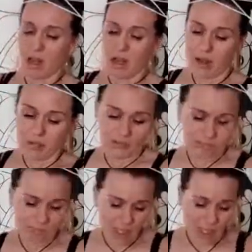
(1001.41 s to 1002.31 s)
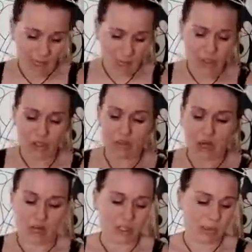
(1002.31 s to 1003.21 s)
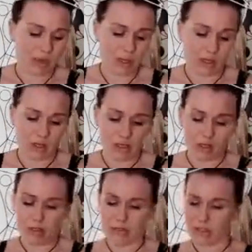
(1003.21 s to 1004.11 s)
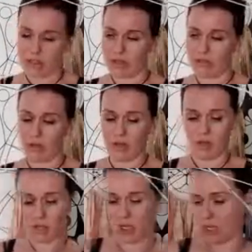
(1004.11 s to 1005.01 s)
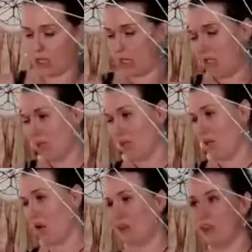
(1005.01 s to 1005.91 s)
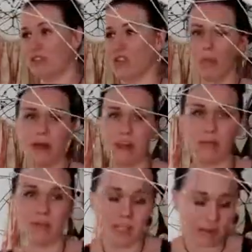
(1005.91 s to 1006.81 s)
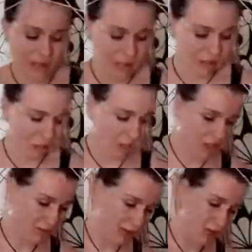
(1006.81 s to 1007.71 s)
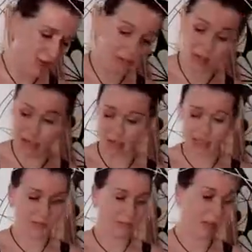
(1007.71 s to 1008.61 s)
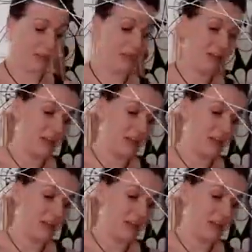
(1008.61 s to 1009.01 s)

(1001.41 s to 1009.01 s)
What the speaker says: And of all the dreamcatcher work, have I just gone? I think I've just gone back on myself because I've changed direction, but it really doesn't matter.